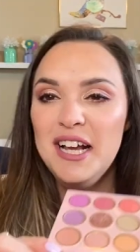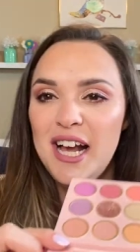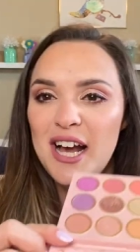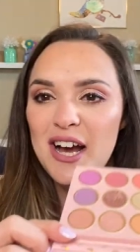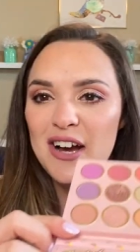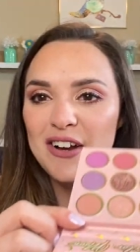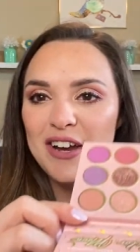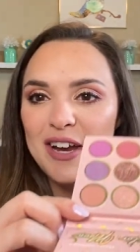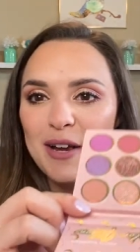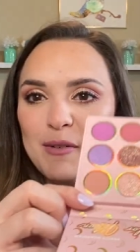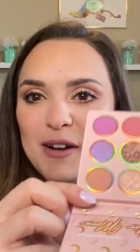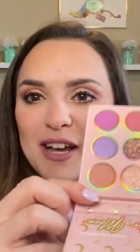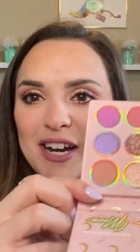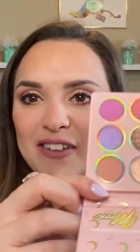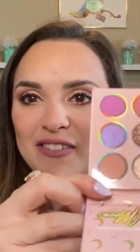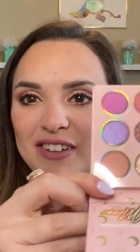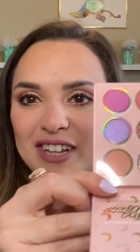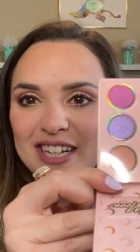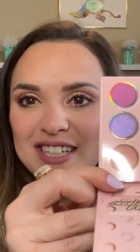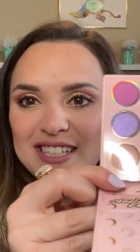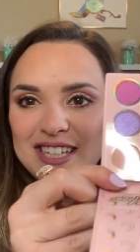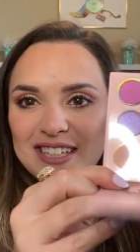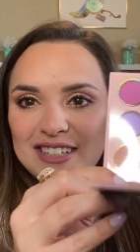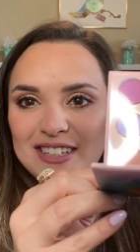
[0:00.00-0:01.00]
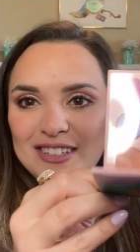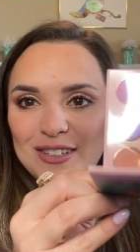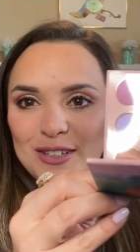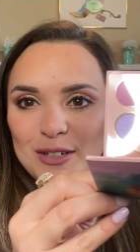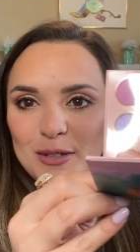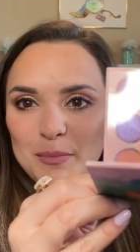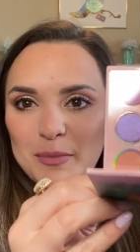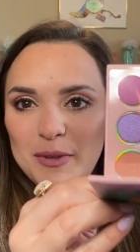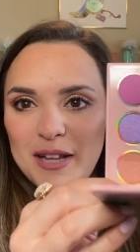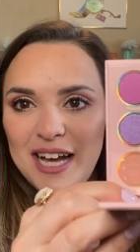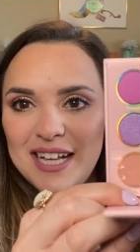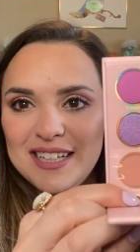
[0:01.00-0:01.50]
Okay, I'm not even gonna take the
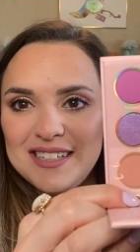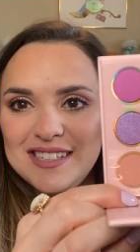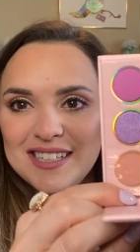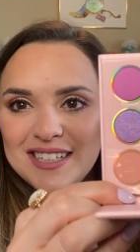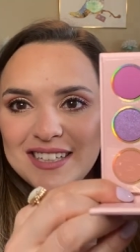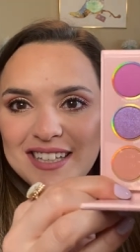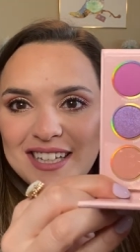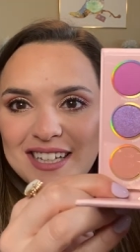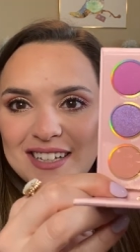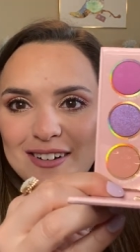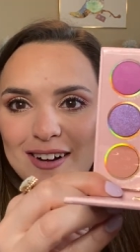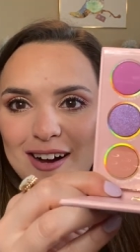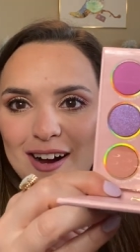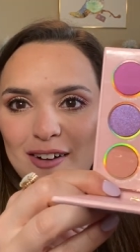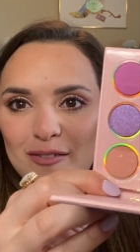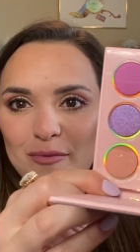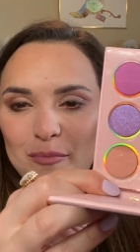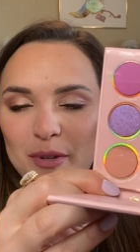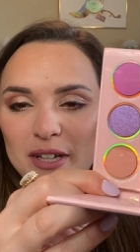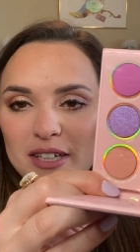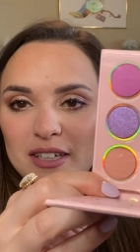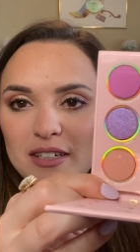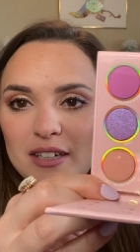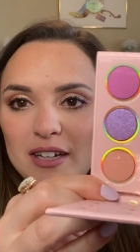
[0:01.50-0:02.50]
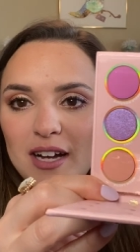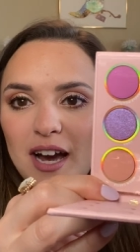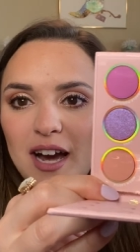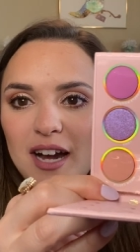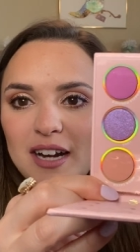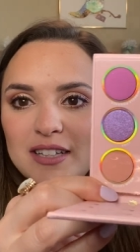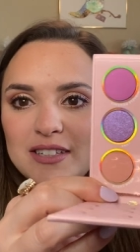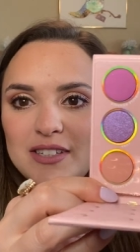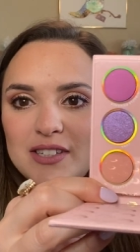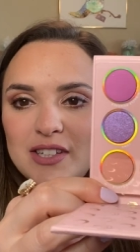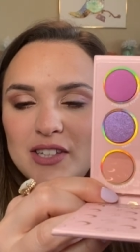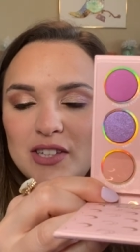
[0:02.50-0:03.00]
little plastic thing off, but God,
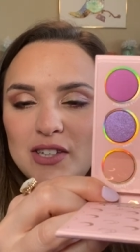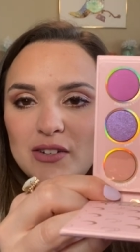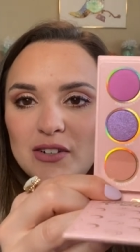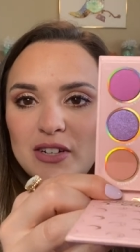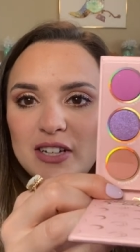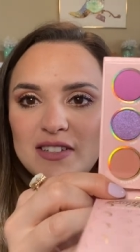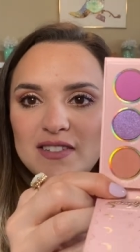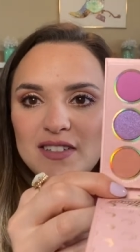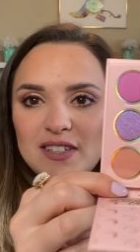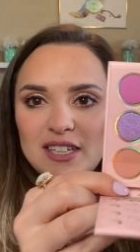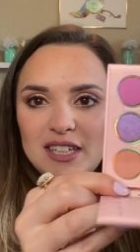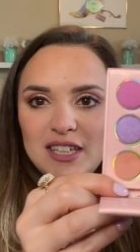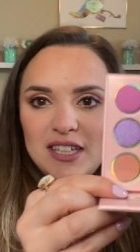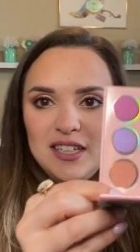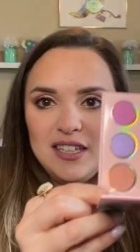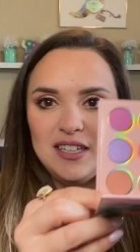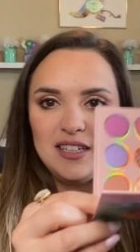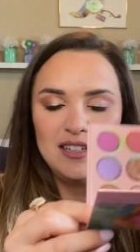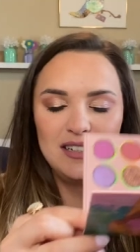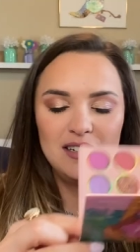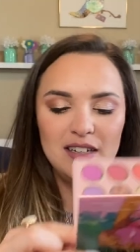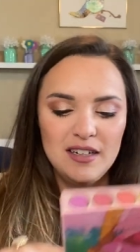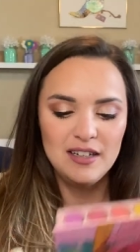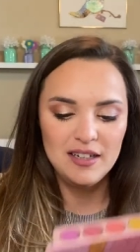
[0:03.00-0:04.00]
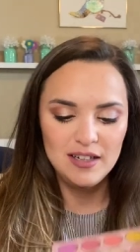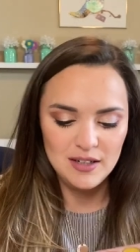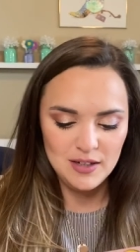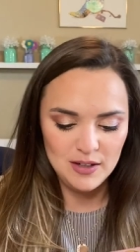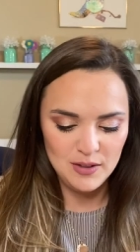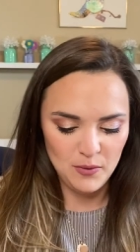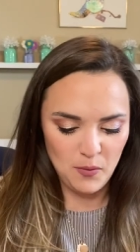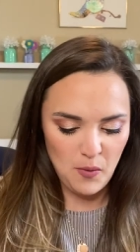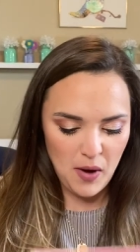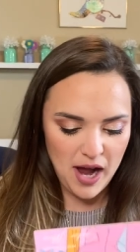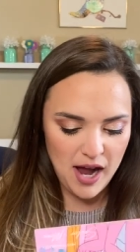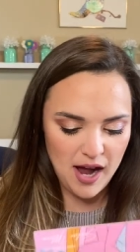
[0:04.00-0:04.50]
it's cute, isn't it?
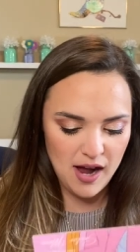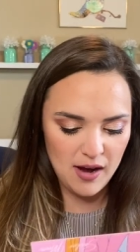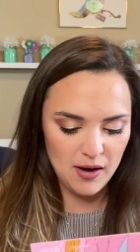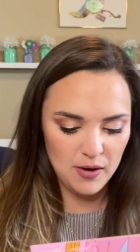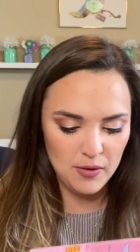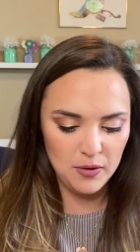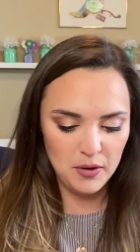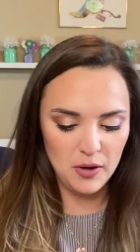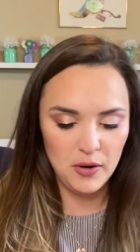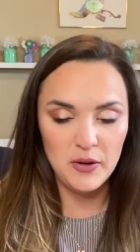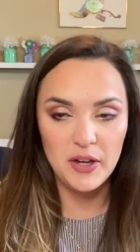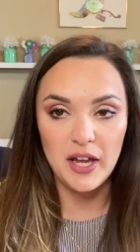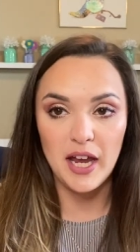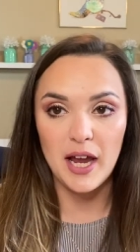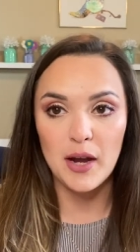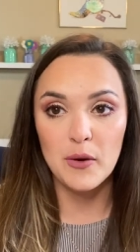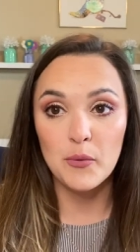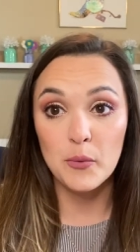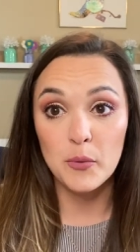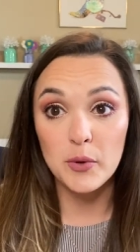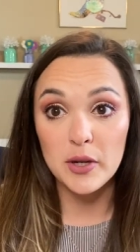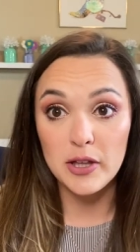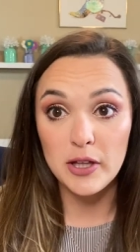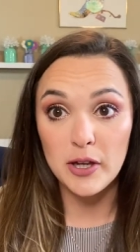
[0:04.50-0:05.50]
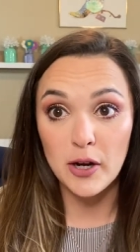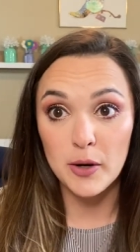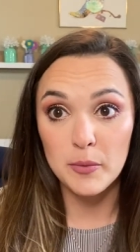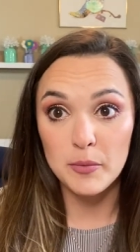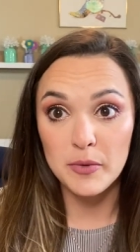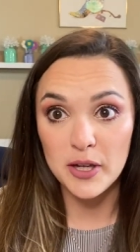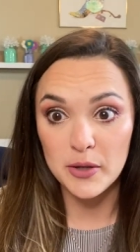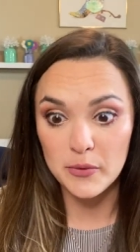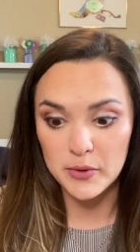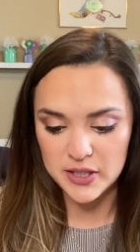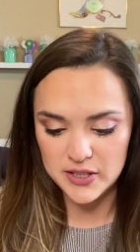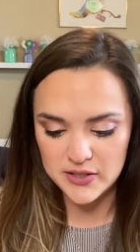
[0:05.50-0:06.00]
Wow, okay, I really hope
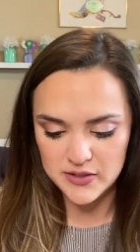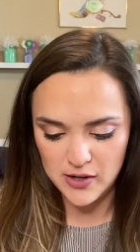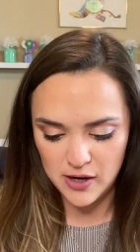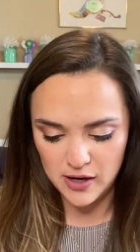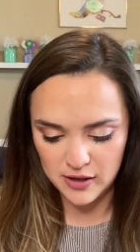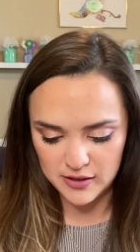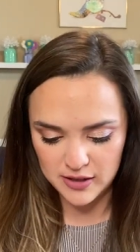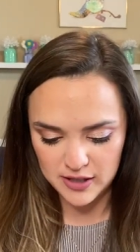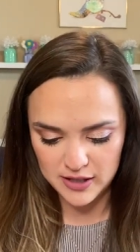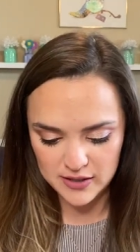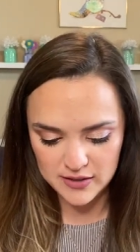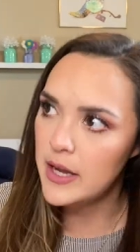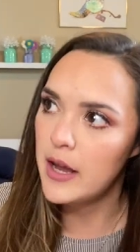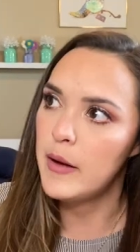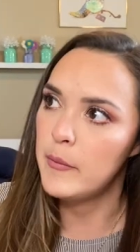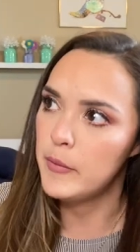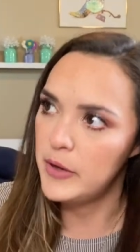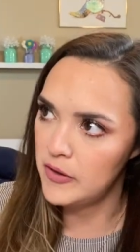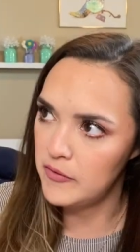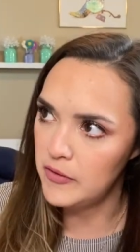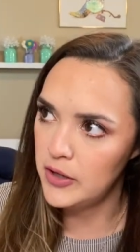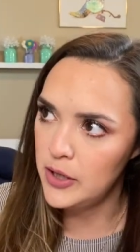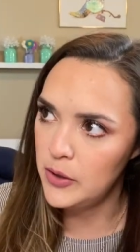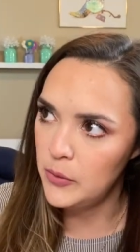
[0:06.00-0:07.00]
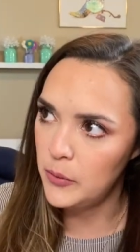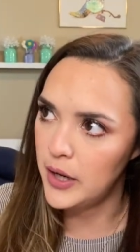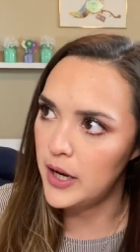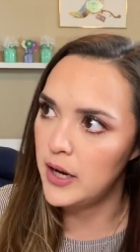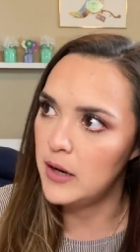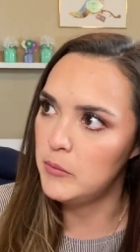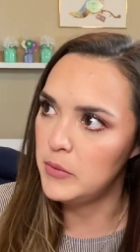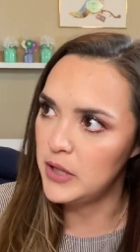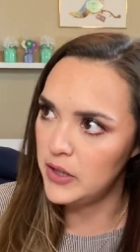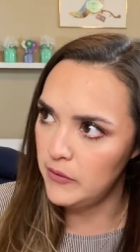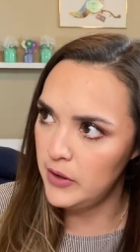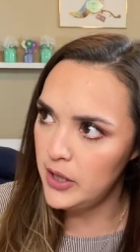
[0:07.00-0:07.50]
they restock this. I'm giving it away,
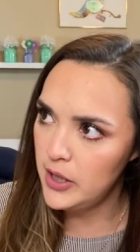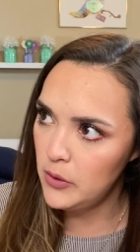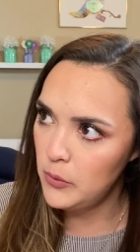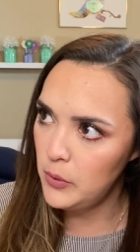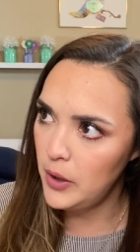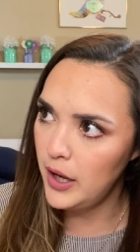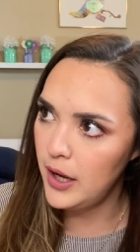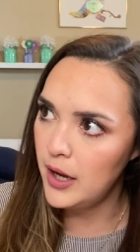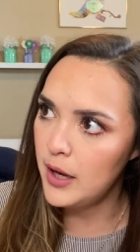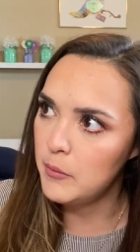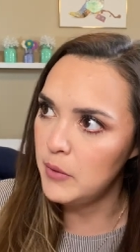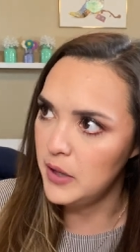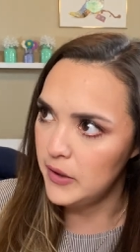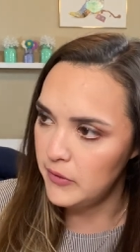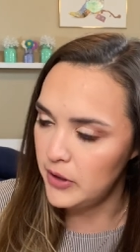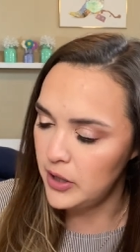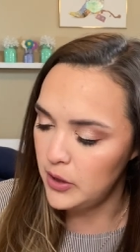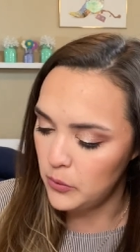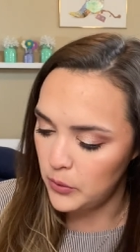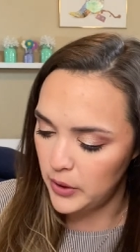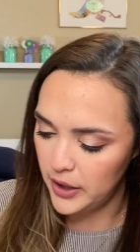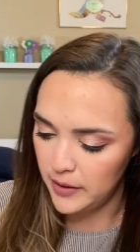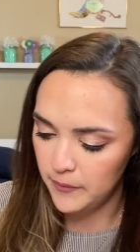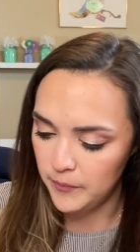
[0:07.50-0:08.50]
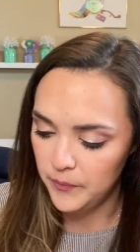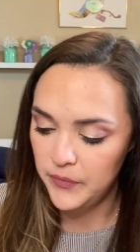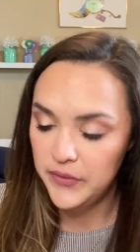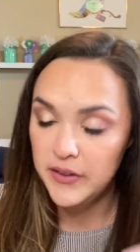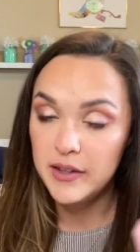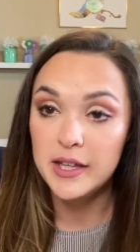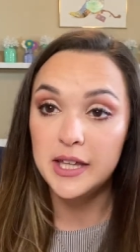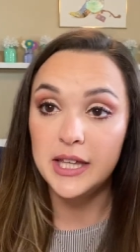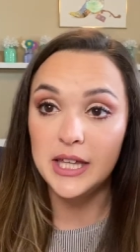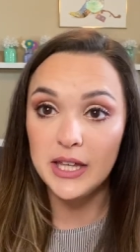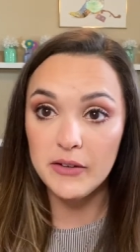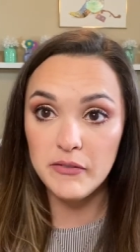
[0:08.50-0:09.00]
I'm giving it away, I'm giving it away,
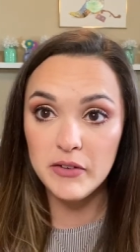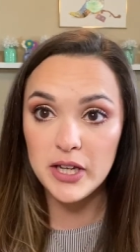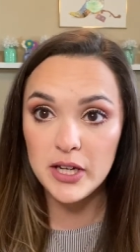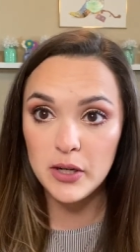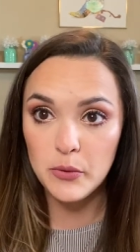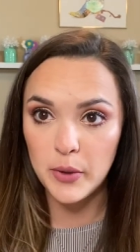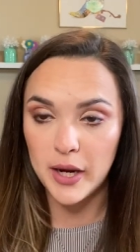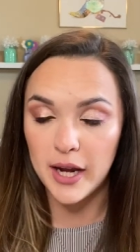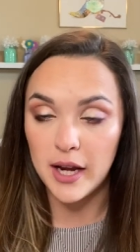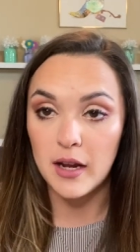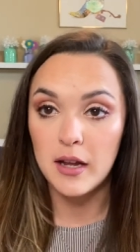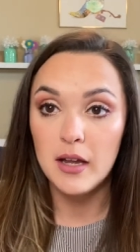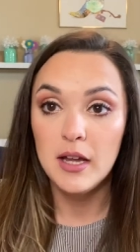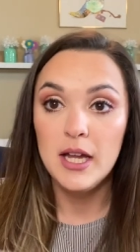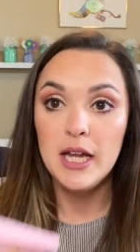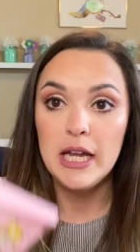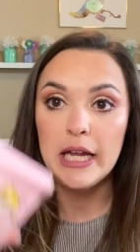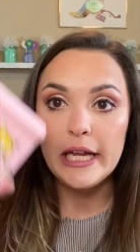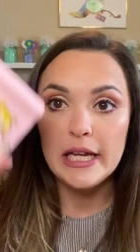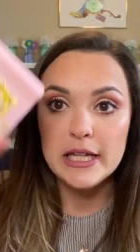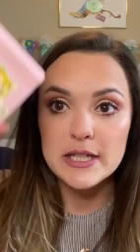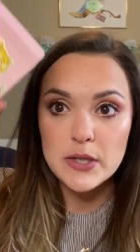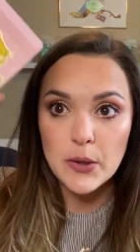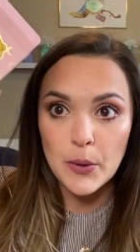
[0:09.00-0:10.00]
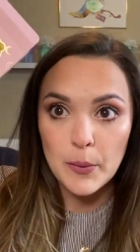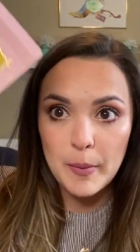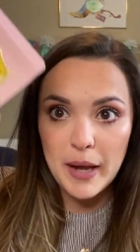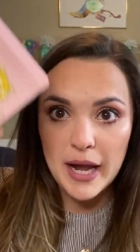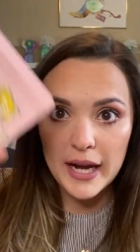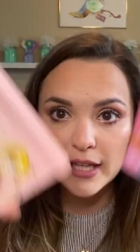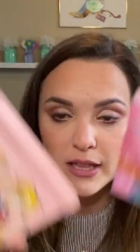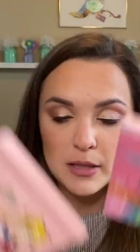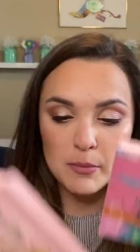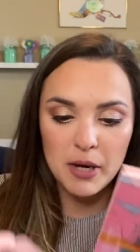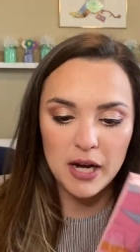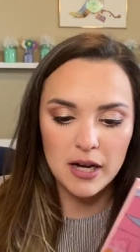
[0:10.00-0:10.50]
giving it away. It's going
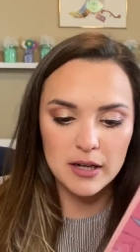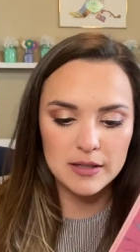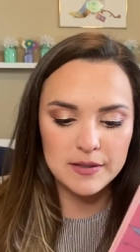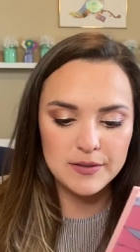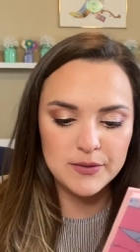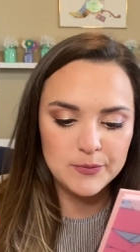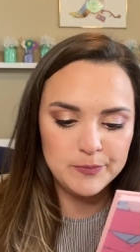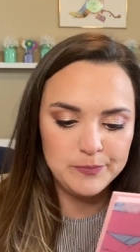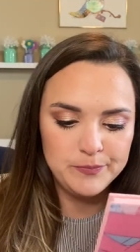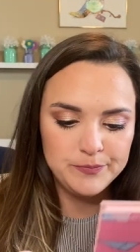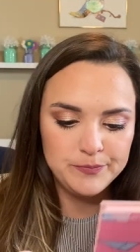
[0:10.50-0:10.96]
back in the box.